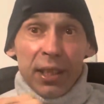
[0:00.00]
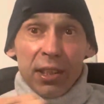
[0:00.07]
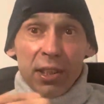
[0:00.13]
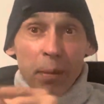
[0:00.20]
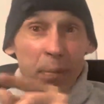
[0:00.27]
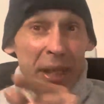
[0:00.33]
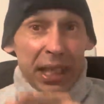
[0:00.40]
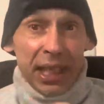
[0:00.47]
to
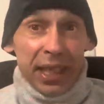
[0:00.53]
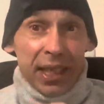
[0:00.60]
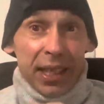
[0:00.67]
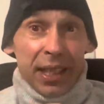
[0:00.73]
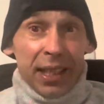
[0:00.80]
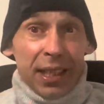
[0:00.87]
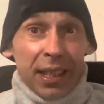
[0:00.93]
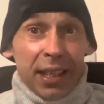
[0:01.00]
be
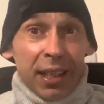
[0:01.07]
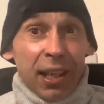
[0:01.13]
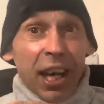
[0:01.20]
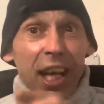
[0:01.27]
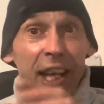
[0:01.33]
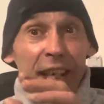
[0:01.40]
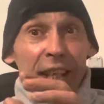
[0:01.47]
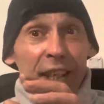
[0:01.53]

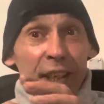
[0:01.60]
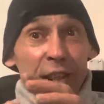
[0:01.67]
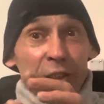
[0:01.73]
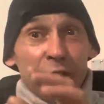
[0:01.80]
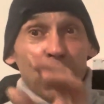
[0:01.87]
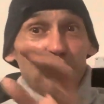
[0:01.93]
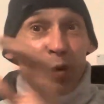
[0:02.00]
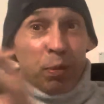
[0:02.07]
like
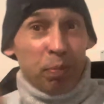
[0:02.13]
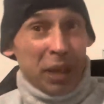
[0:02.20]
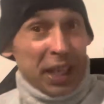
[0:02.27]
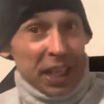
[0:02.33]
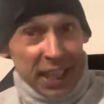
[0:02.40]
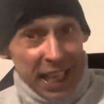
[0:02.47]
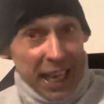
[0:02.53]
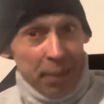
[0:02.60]
those
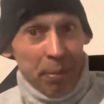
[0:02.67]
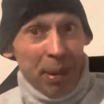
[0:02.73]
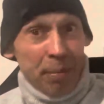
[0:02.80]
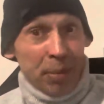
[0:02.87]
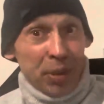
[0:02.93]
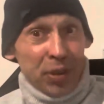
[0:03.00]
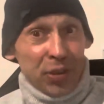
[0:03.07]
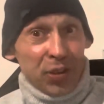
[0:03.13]
bigger gang
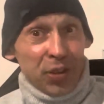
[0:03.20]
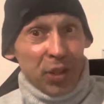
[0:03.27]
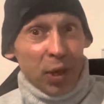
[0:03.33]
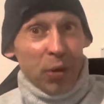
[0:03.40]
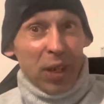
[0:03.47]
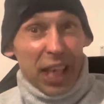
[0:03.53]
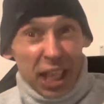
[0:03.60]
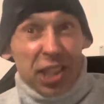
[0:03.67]
members, you know,
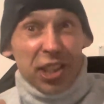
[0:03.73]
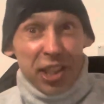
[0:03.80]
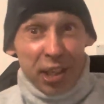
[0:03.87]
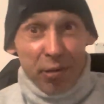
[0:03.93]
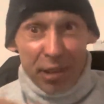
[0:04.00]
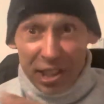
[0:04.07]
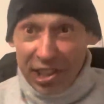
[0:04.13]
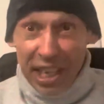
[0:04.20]

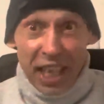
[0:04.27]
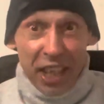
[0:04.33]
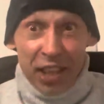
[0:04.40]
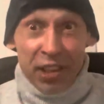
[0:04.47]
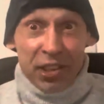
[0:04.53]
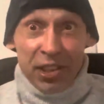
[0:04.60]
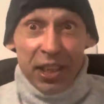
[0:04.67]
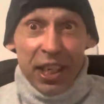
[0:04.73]
legendary
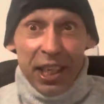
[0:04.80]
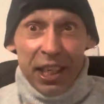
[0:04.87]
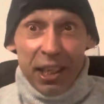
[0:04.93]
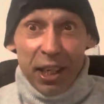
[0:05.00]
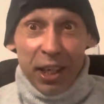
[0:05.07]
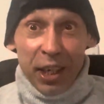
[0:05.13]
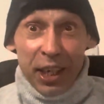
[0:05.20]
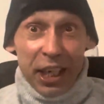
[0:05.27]
status
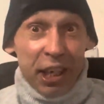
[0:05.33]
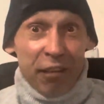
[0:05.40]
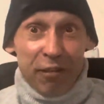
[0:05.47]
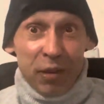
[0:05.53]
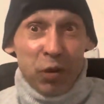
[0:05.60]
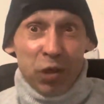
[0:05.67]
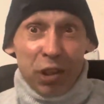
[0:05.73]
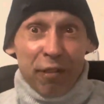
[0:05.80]
in the
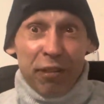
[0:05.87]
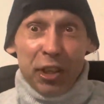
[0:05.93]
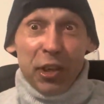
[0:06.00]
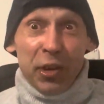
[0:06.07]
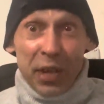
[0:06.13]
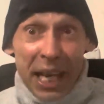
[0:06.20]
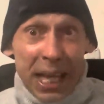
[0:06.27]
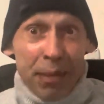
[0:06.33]
future, for your
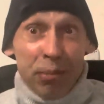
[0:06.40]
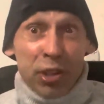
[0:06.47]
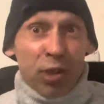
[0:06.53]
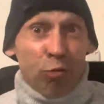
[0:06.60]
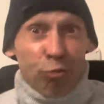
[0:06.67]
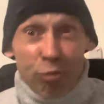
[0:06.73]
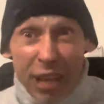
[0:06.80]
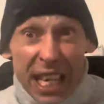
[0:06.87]
name to
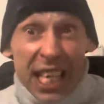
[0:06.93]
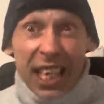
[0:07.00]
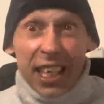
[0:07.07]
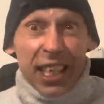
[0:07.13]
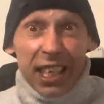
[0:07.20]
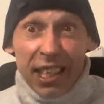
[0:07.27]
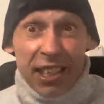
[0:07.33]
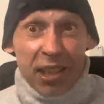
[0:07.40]
ring
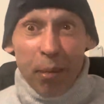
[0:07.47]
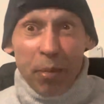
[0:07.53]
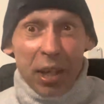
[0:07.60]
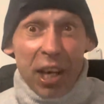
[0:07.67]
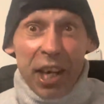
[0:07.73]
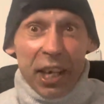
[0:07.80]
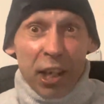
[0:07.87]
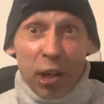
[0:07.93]
in some
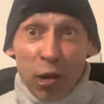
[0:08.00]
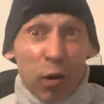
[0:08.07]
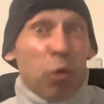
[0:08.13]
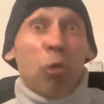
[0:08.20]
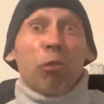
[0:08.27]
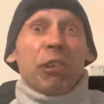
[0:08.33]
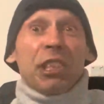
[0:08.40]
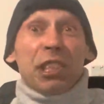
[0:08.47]
kind of
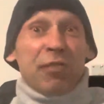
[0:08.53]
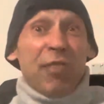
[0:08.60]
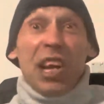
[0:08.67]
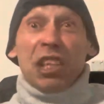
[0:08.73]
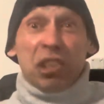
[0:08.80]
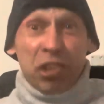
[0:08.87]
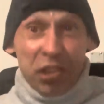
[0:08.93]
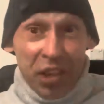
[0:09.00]
glorious
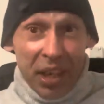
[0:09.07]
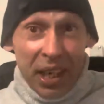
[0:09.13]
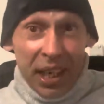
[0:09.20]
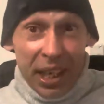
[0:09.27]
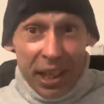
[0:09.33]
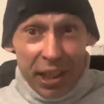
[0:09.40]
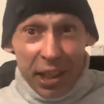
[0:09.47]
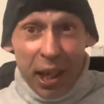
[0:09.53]
fashion,
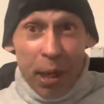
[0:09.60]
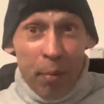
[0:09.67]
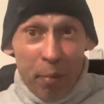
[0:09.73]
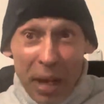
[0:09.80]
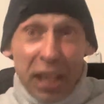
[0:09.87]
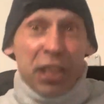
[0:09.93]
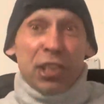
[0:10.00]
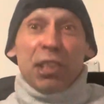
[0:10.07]
that it
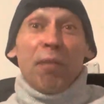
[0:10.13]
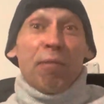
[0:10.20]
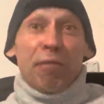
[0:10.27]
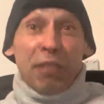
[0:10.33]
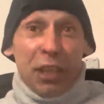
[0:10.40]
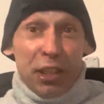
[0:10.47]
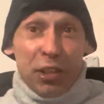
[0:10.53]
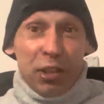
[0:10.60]
meant
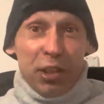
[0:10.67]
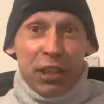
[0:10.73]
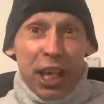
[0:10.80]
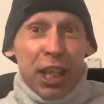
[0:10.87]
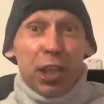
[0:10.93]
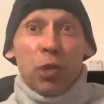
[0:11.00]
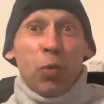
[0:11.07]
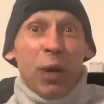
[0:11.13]
something to that
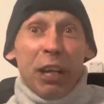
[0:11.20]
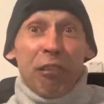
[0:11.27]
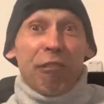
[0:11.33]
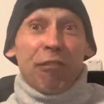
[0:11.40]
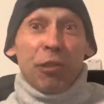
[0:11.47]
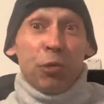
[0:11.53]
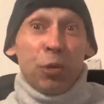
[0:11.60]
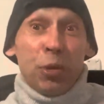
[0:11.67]
you went
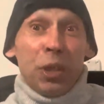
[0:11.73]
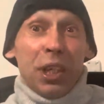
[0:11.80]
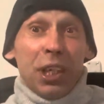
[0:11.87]
through